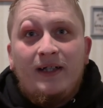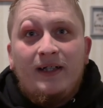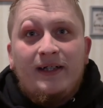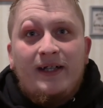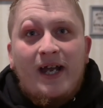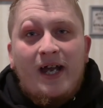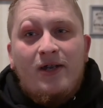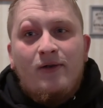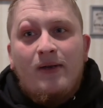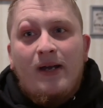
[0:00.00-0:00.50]

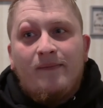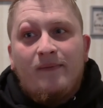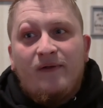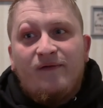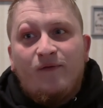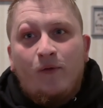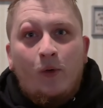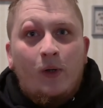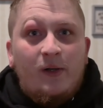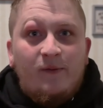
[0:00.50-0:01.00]
Now you have a
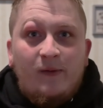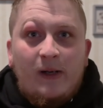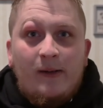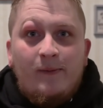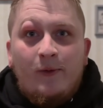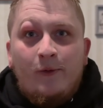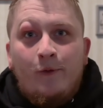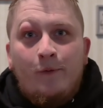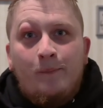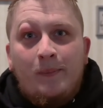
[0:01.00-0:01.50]

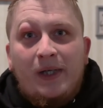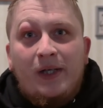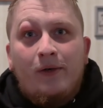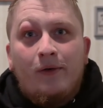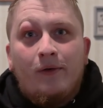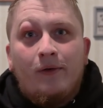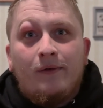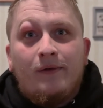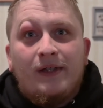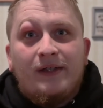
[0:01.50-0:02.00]
4,500
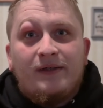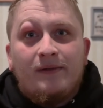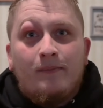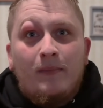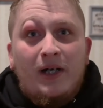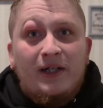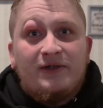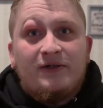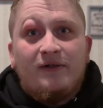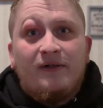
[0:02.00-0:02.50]
beater that's a
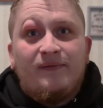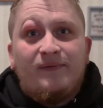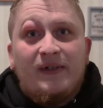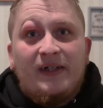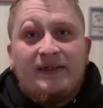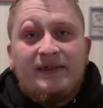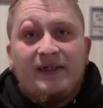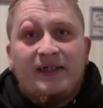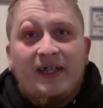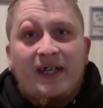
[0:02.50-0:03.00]
monster
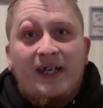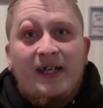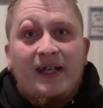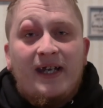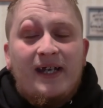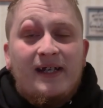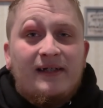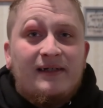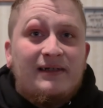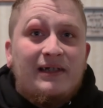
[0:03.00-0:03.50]
effect negate
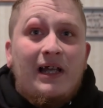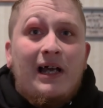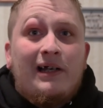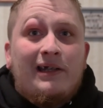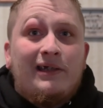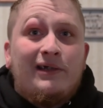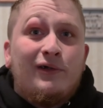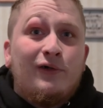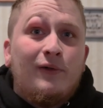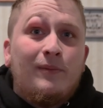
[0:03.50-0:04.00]
and is
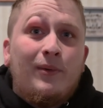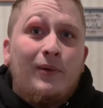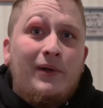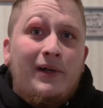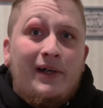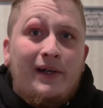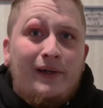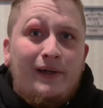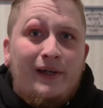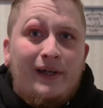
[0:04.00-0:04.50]
locking your
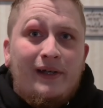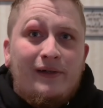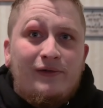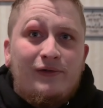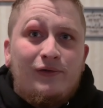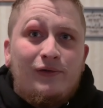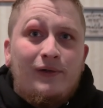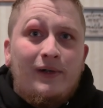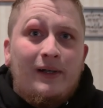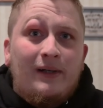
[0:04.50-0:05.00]
opponent out of the
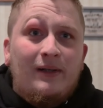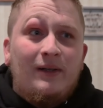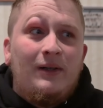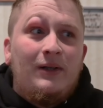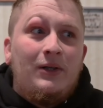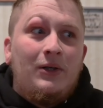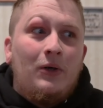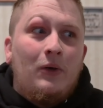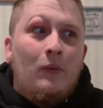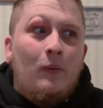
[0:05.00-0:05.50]
extra deck
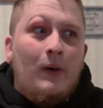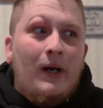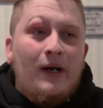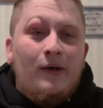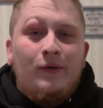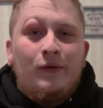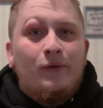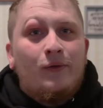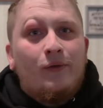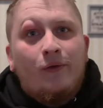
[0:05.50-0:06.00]

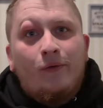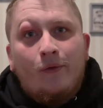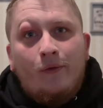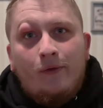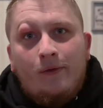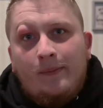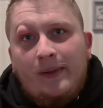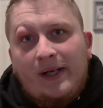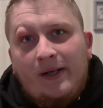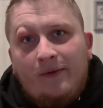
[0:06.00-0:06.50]
while you control
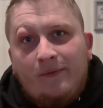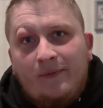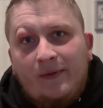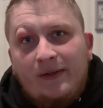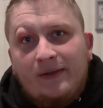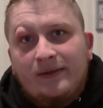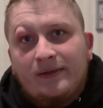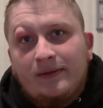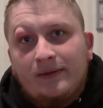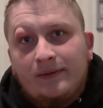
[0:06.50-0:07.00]
the battle
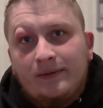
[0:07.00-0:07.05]
phase.